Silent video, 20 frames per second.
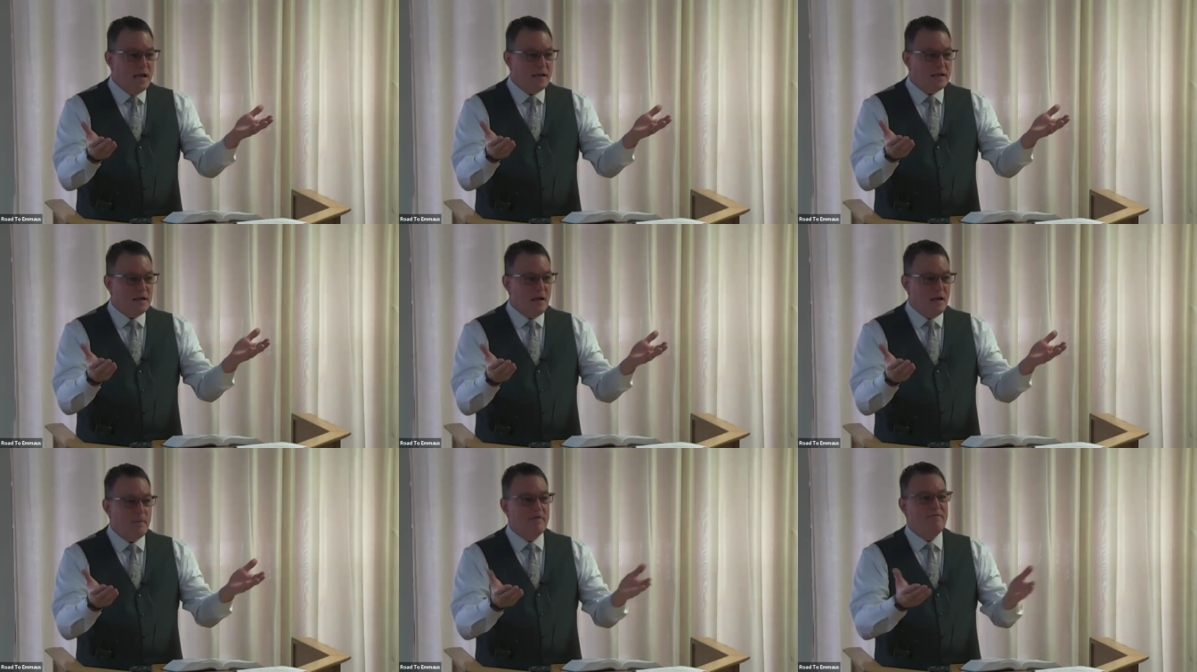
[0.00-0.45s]

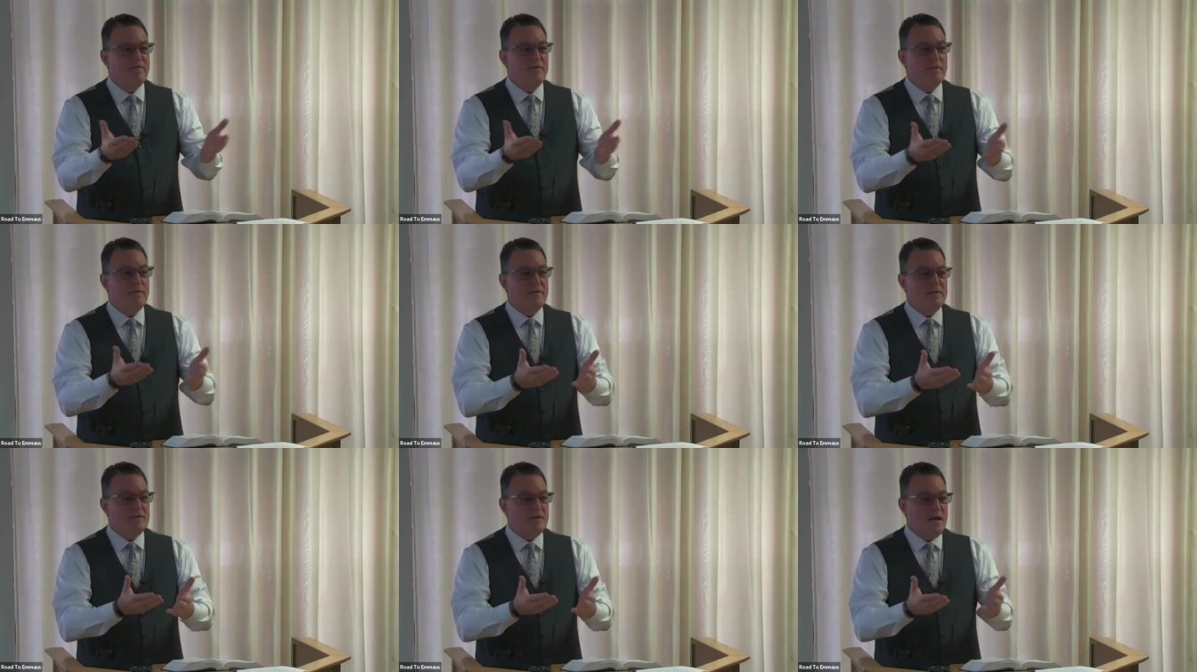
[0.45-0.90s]
that coming
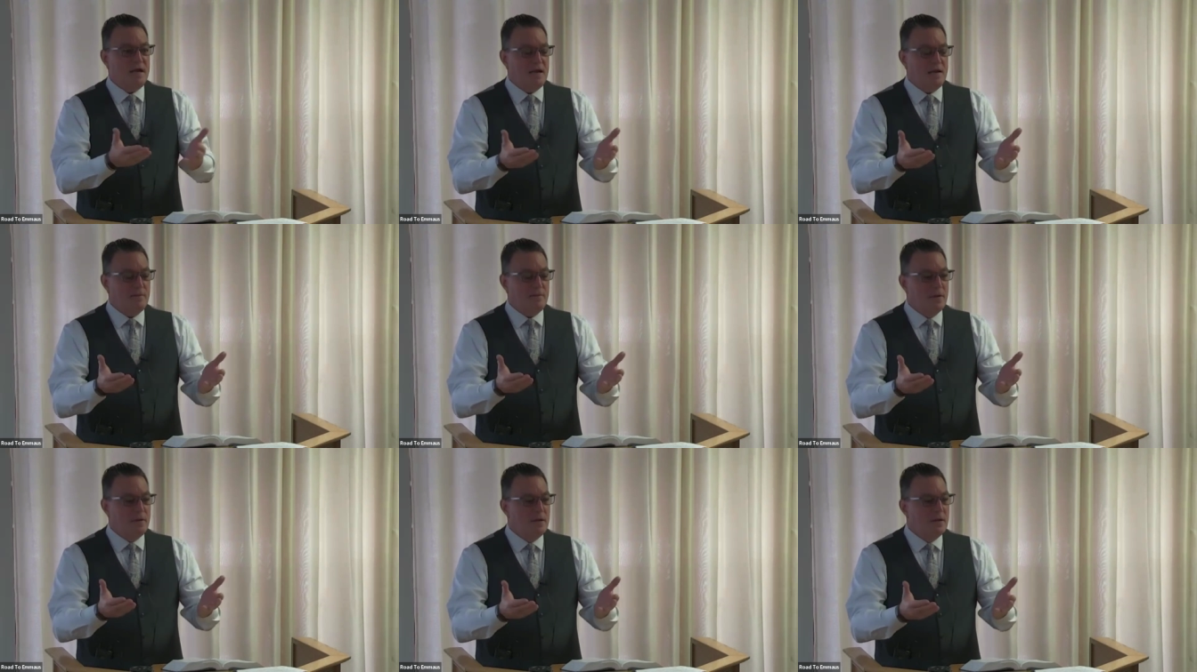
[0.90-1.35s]
from the
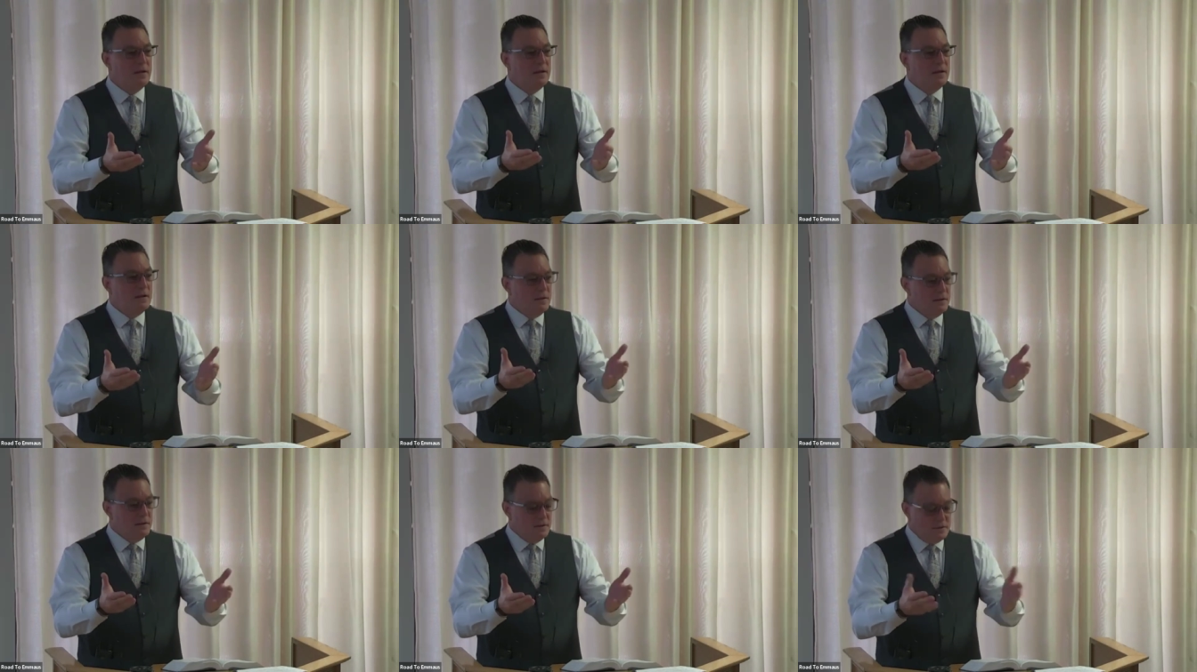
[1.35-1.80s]
same
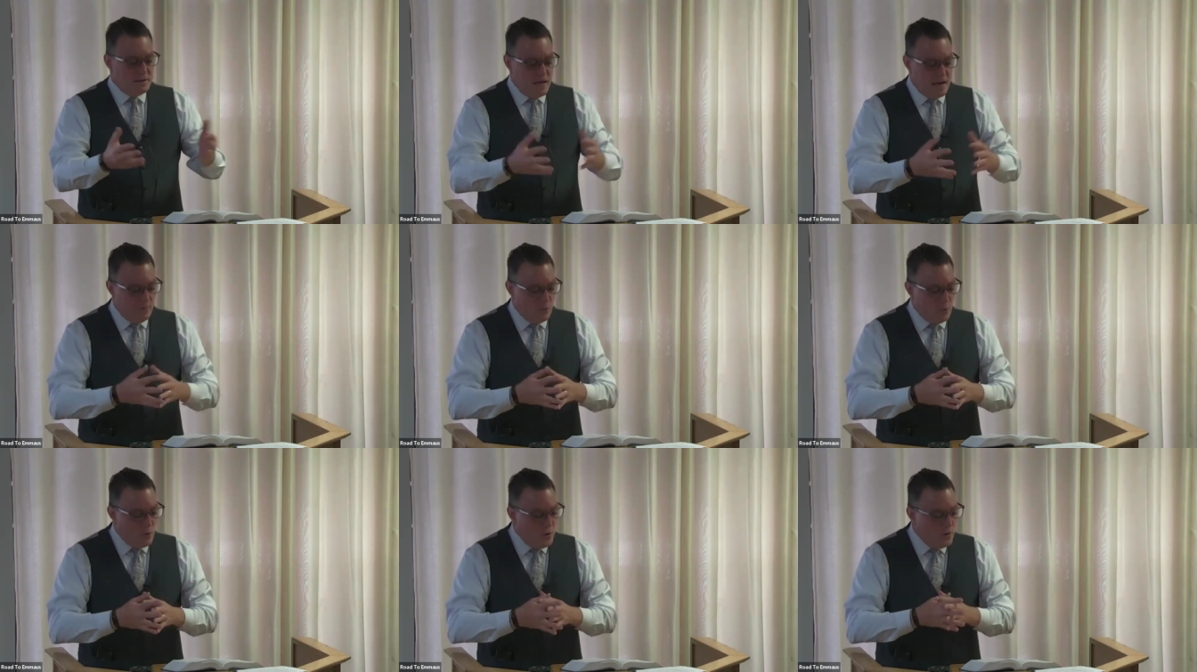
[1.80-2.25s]

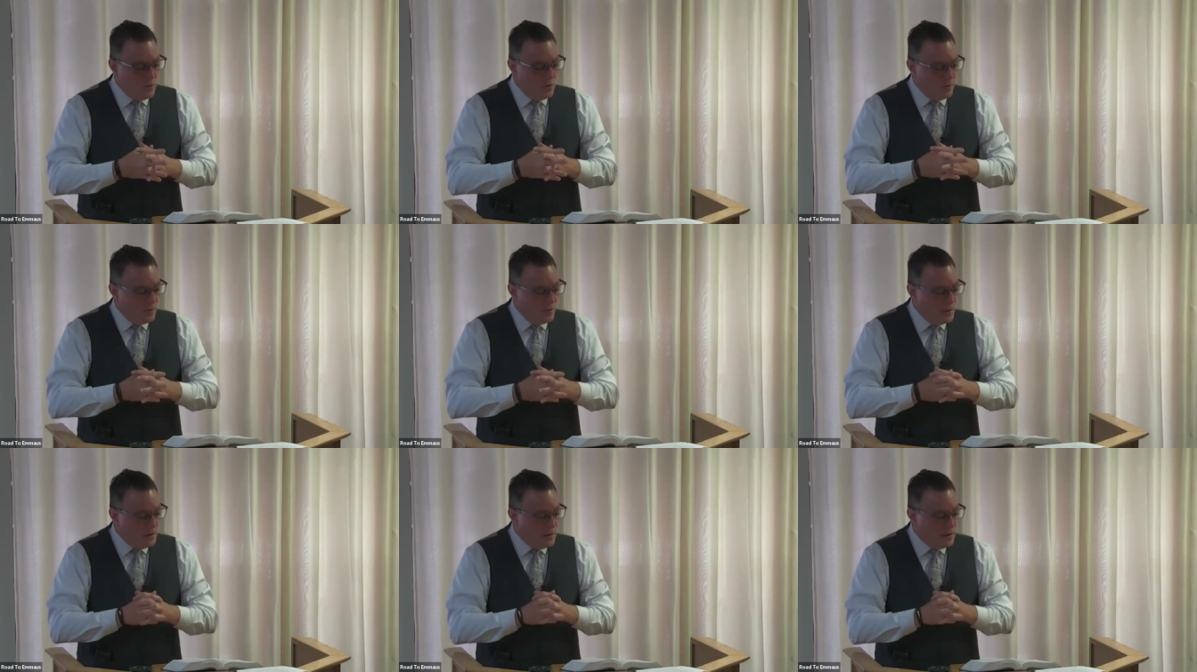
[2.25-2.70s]
same
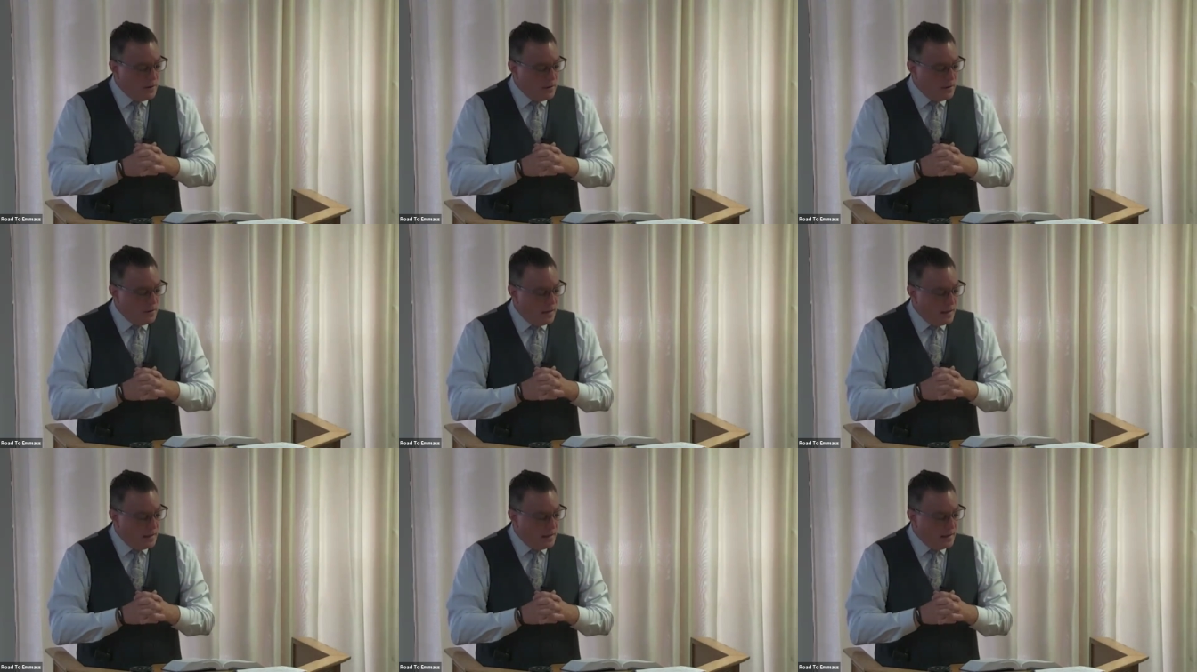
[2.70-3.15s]
womb.
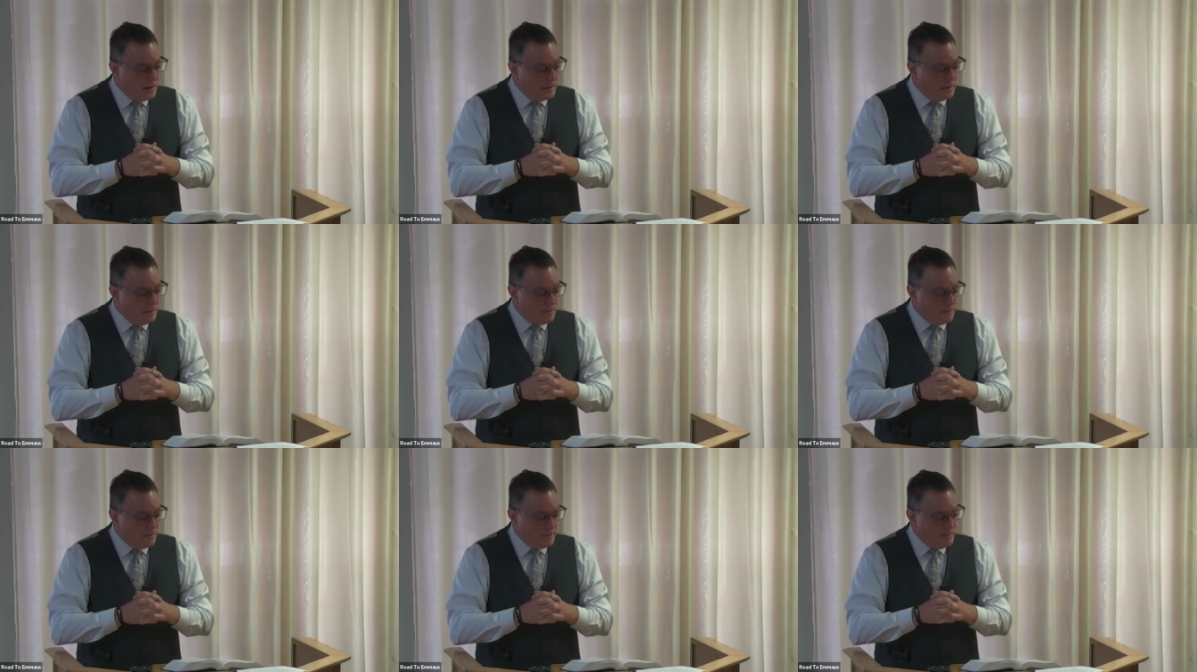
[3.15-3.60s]

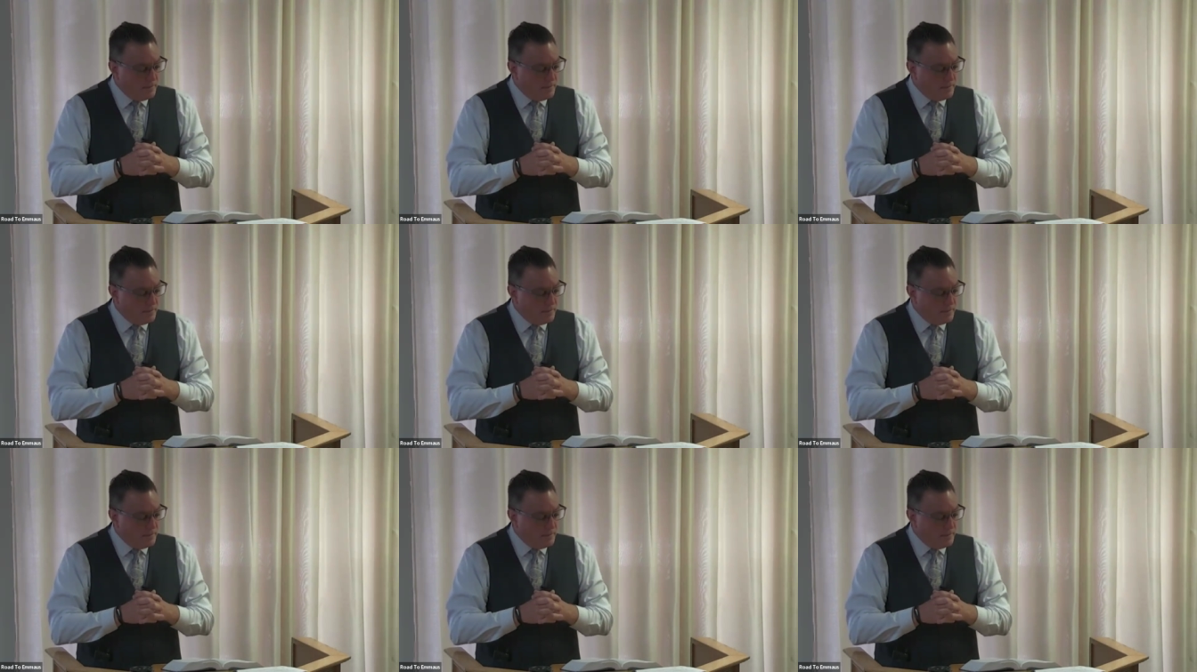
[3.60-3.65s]
Uh,